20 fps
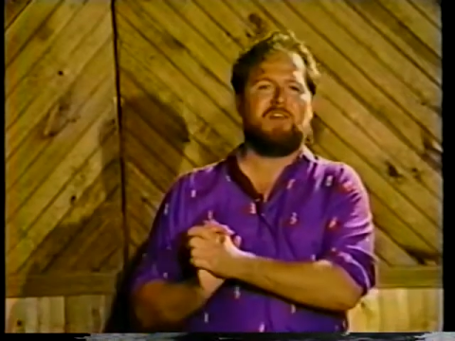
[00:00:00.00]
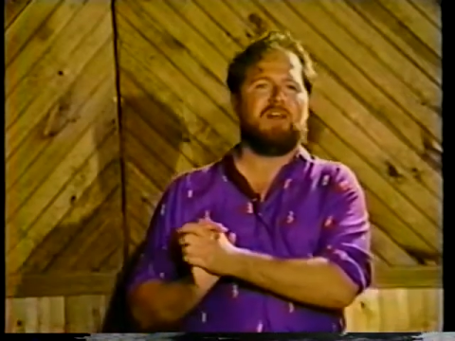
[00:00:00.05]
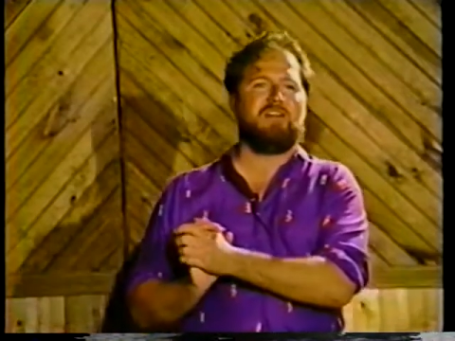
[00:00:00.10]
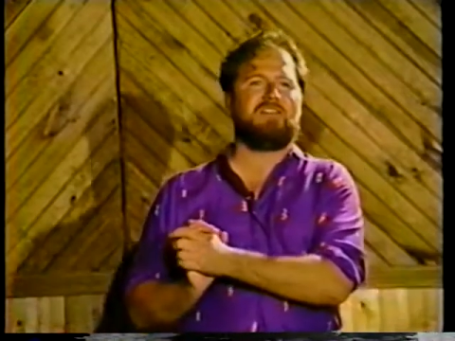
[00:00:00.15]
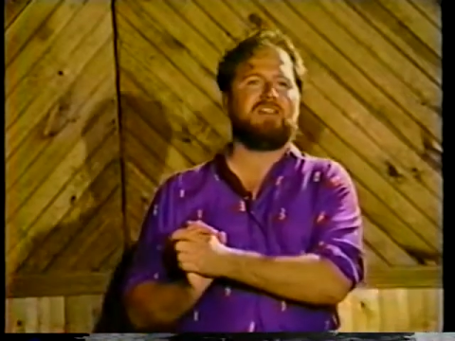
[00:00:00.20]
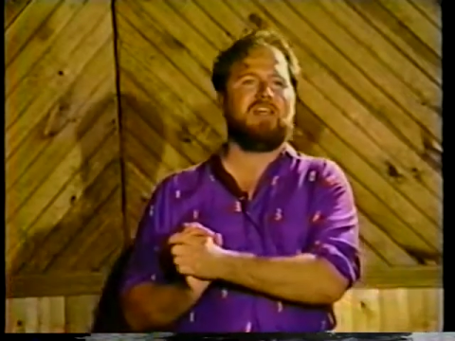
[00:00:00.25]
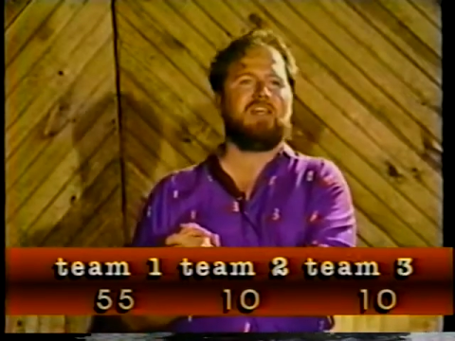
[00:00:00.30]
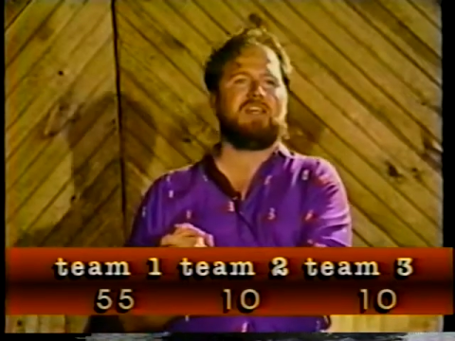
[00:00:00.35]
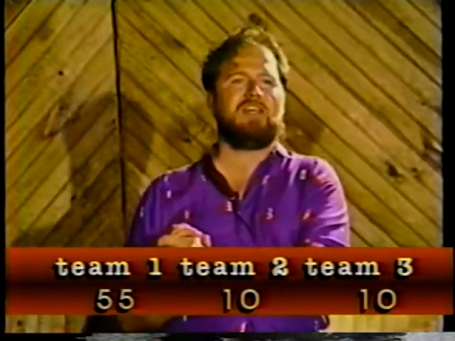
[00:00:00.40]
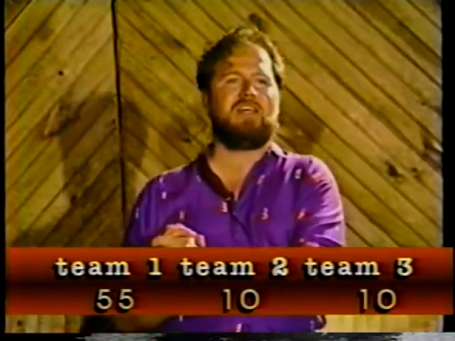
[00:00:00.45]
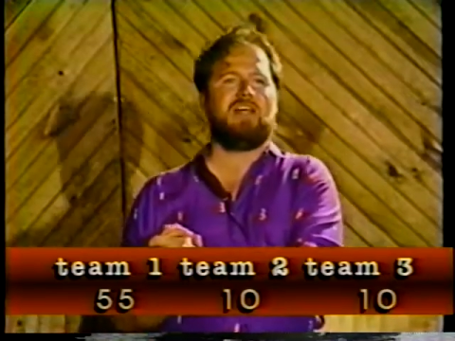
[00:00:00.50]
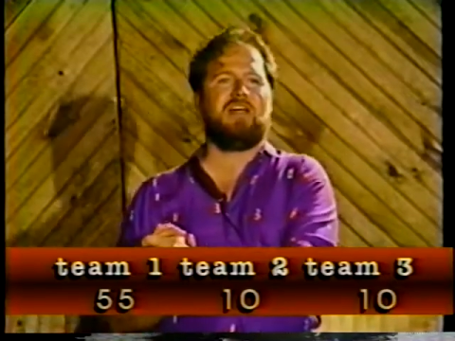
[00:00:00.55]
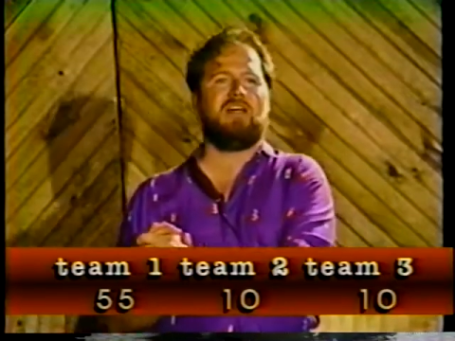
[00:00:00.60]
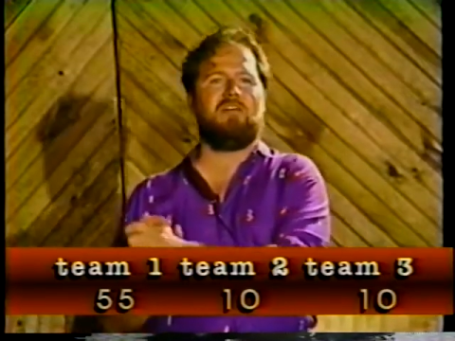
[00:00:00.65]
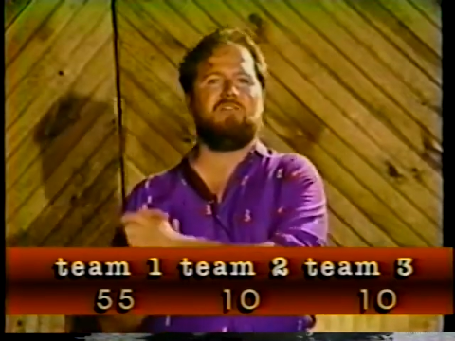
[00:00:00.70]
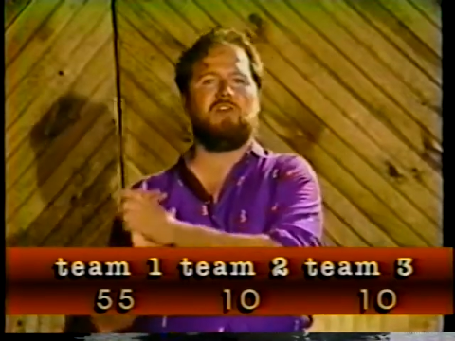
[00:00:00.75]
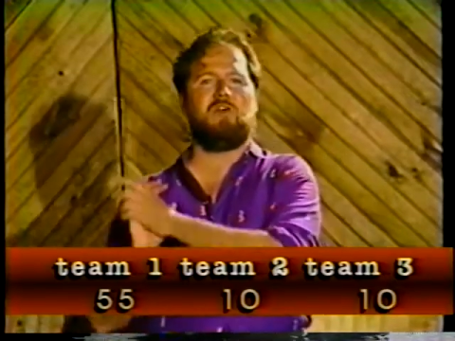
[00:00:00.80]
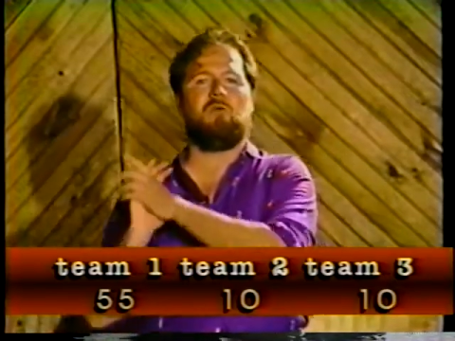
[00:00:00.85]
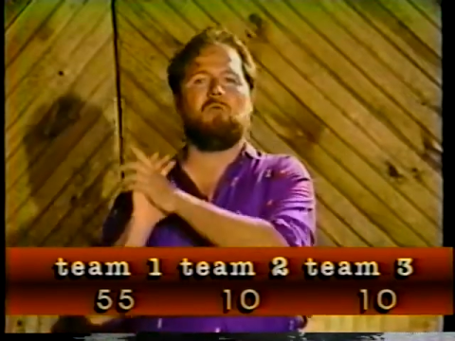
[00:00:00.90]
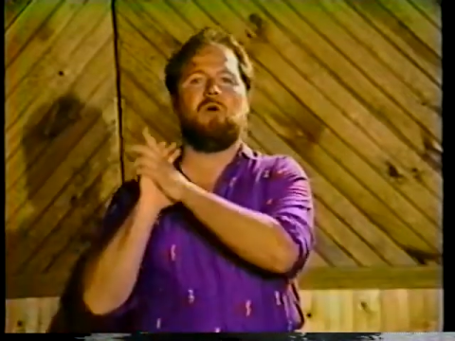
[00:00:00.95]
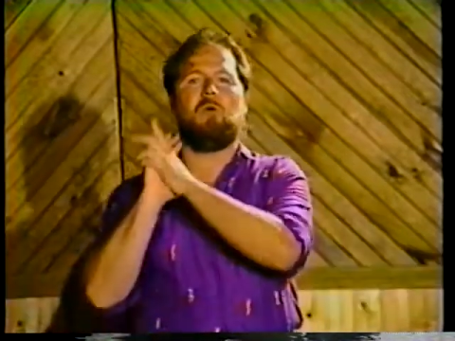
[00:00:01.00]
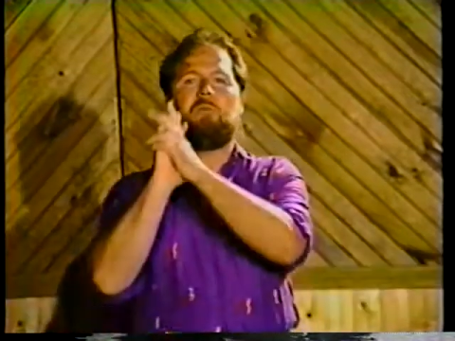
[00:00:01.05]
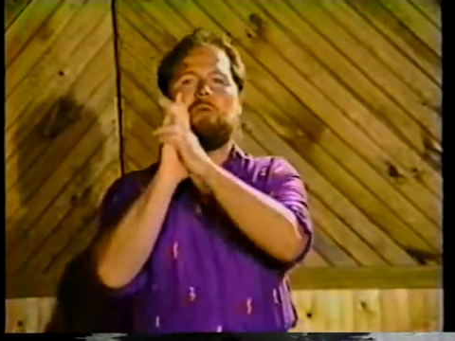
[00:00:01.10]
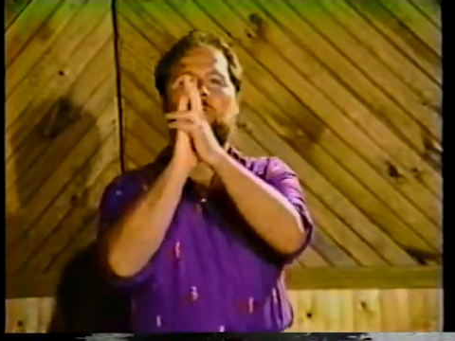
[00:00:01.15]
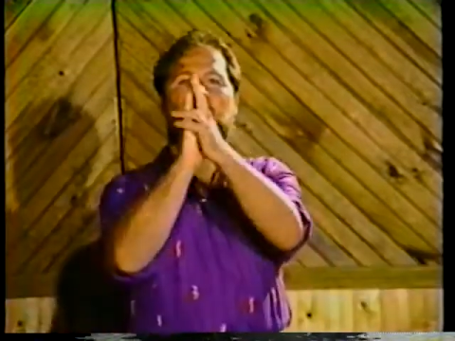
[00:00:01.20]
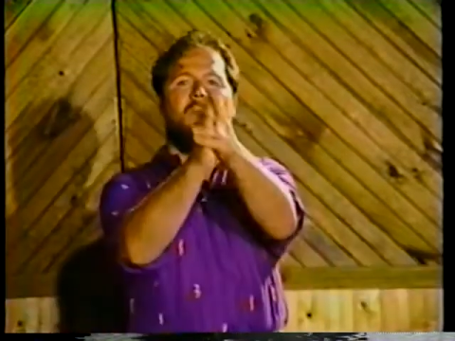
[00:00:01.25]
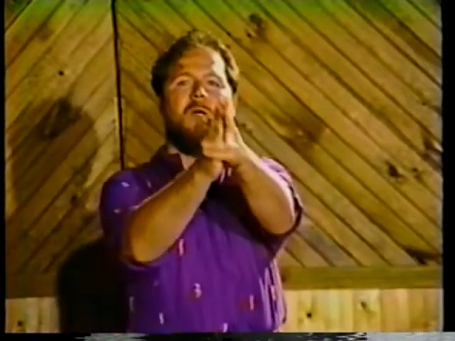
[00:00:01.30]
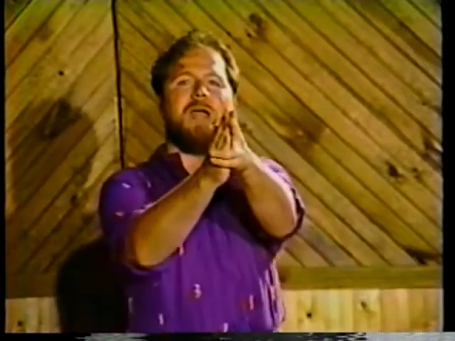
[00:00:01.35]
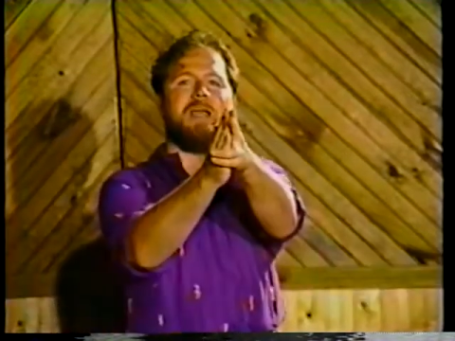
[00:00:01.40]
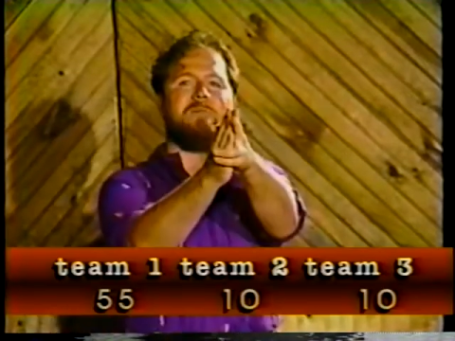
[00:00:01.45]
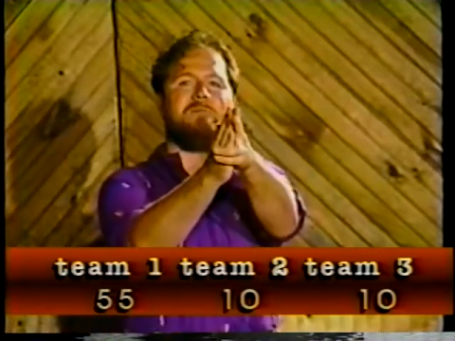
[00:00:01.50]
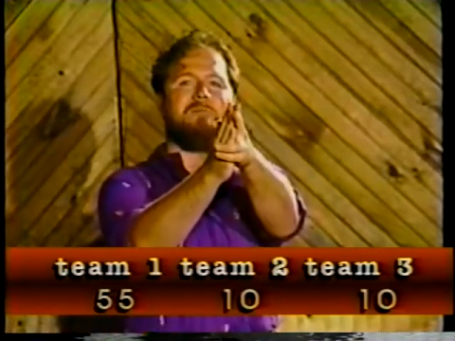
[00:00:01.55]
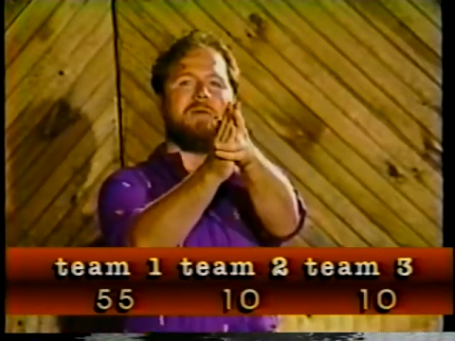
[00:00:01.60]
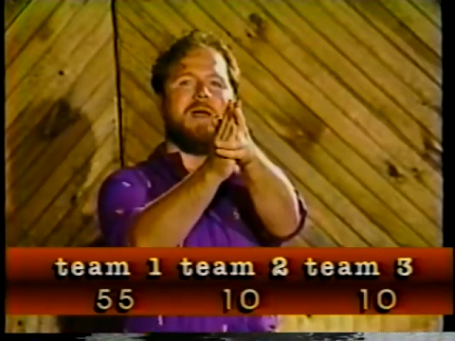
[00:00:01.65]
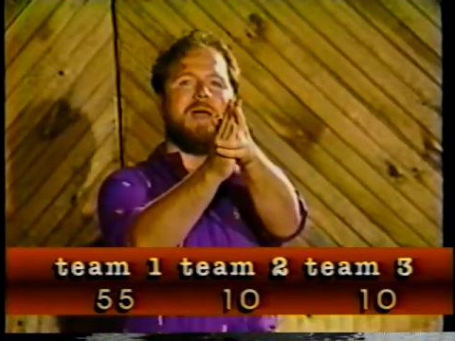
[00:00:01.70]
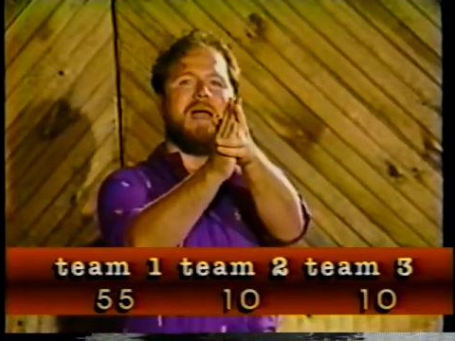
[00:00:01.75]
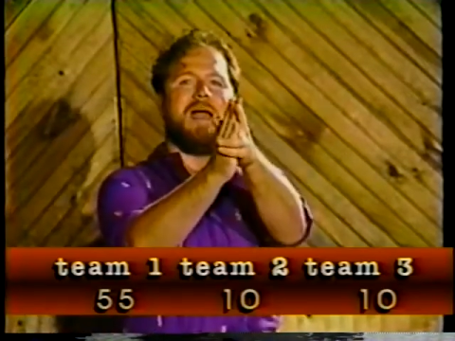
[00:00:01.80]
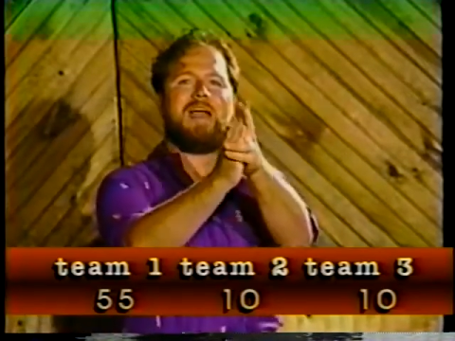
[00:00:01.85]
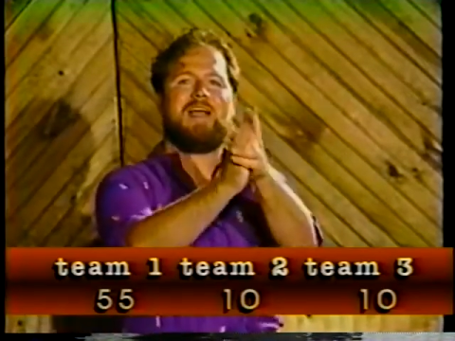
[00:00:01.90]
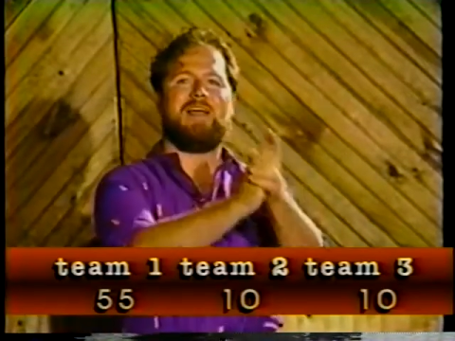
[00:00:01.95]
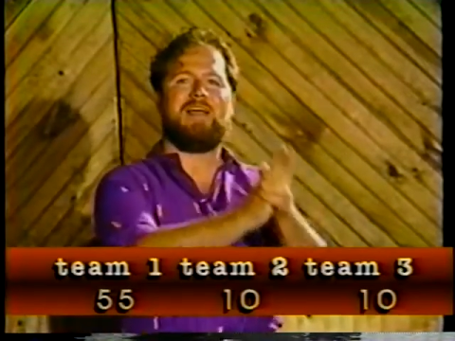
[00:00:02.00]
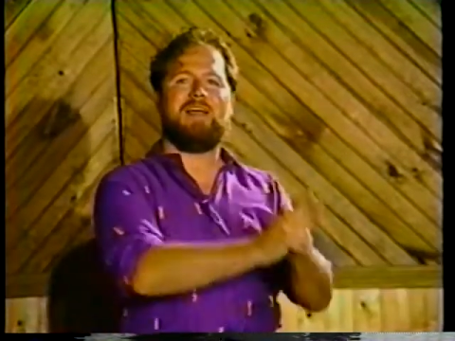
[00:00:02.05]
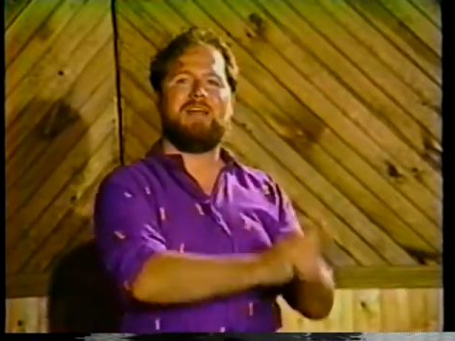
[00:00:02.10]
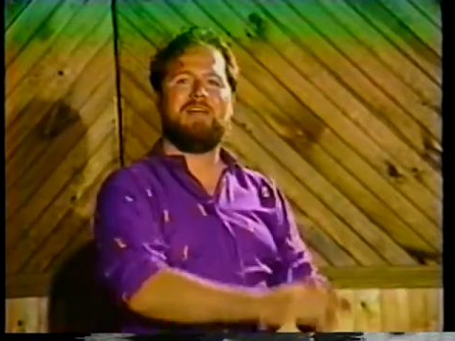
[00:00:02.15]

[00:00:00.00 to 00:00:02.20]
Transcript: They'll take care of you. We'll be right back.